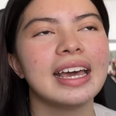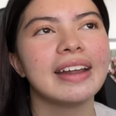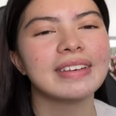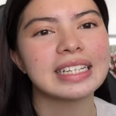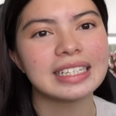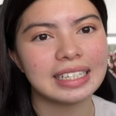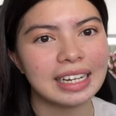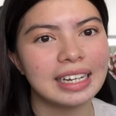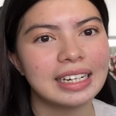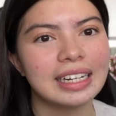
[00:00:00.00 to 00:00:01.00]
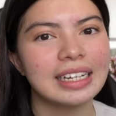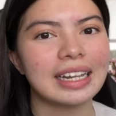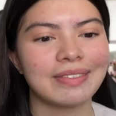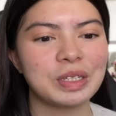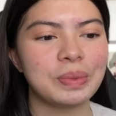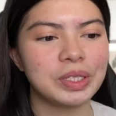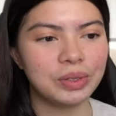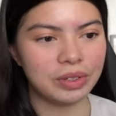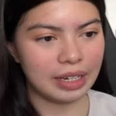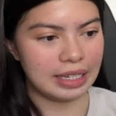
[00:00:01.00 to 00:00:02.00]
And ever since then, life has been so
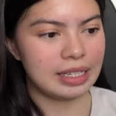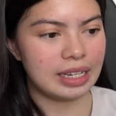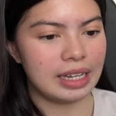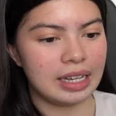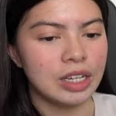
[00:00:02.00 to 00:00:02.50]
crazy.